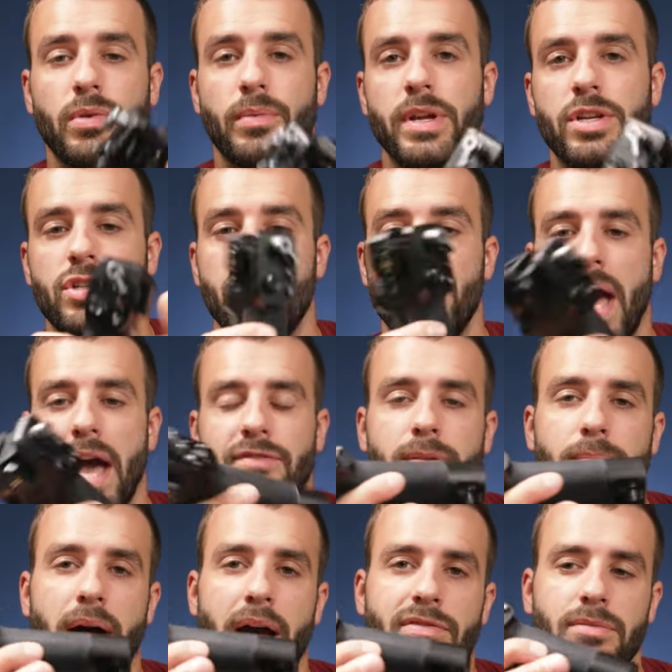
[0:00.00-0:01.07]
which you have to
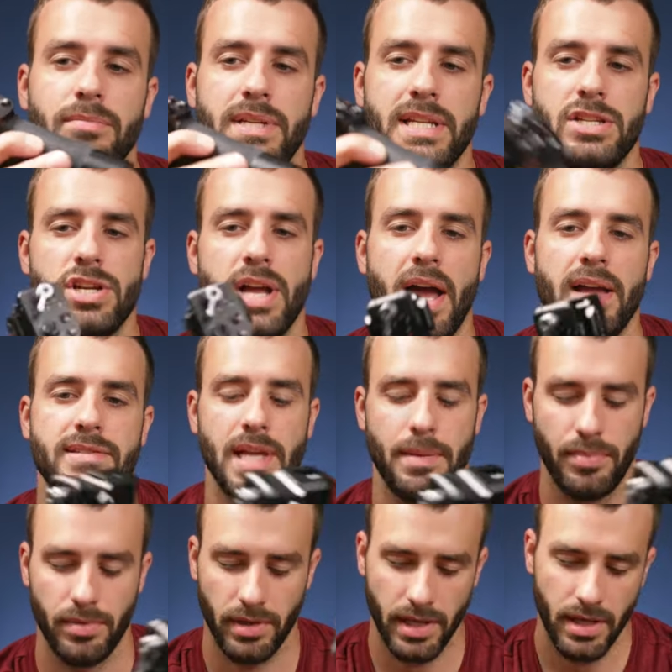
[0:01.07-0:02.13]
buy from DJI
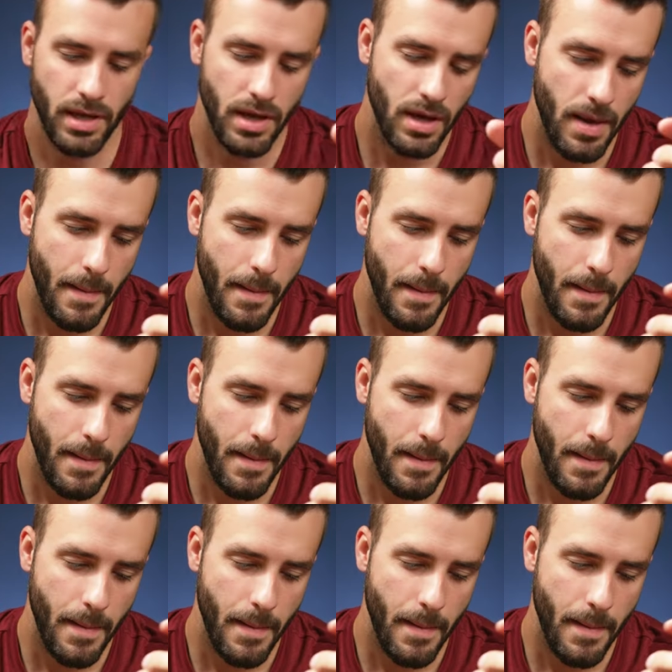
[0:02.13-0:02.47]
separately.